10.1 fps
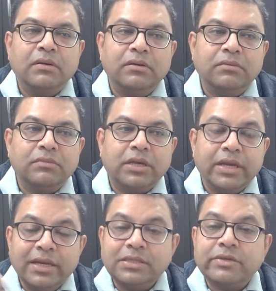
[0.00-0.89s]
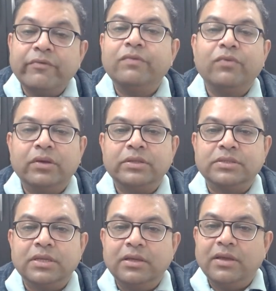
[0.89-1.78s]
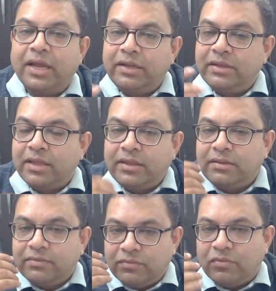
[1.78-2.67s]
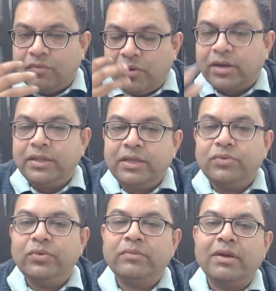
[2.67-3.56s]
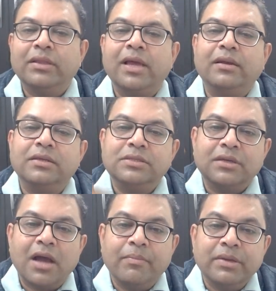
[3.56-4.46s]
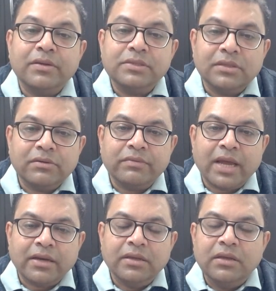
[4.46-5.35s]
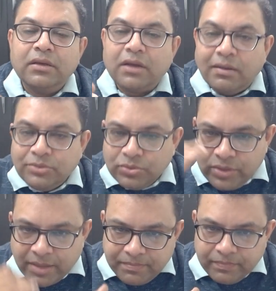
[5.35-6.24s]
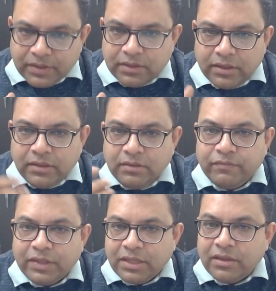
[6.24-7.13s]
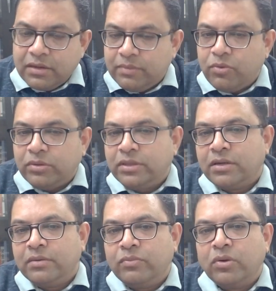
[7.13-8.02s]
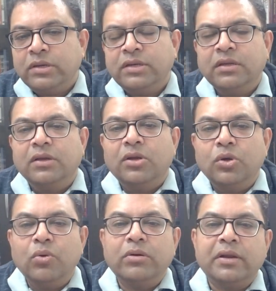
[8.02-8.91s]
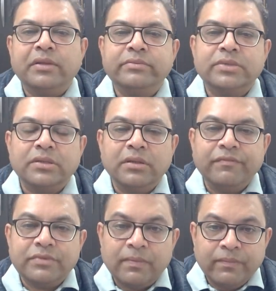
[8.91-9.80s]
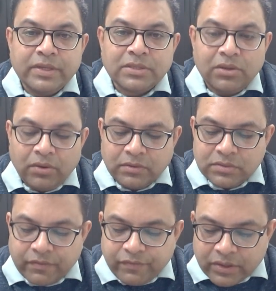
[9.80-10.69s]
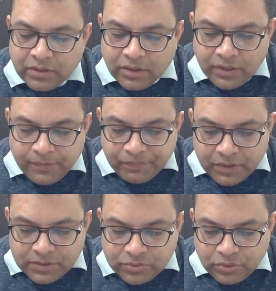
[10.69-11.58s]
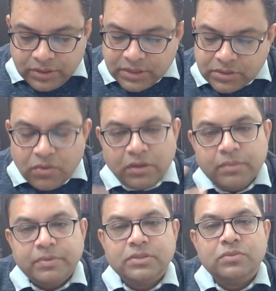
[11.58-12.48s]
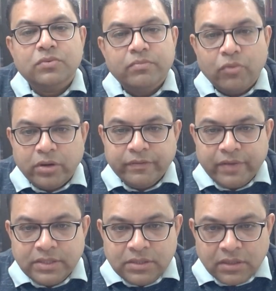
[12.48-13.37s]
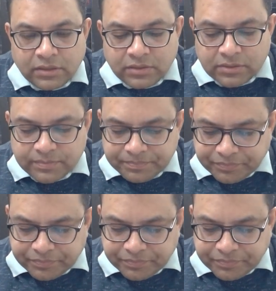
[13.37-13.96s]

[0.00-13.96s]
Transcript: uh, create suffering for others and then what are they doing by that is the karmic result of that comes to them in when they are reborn they are reborn in lower realms and they face a lot of suffering so this is called the person who mortifies the others